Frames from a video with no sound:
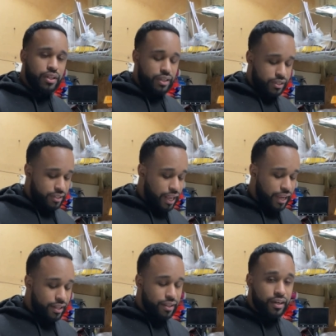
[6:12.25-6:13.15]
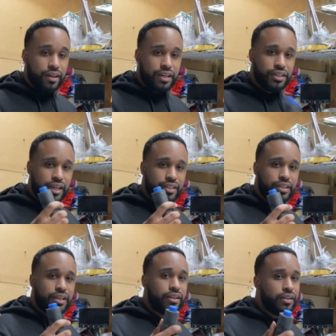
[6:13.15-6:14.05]
The second the collection gets
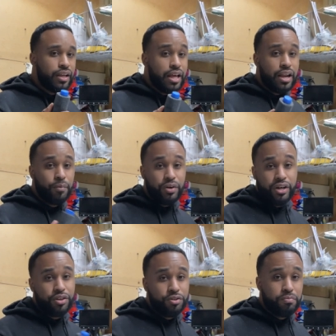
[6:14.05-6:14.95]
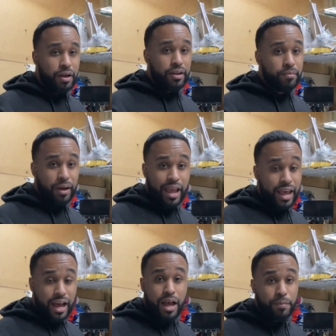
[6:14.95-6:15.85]
in and I'm ready to do my AI,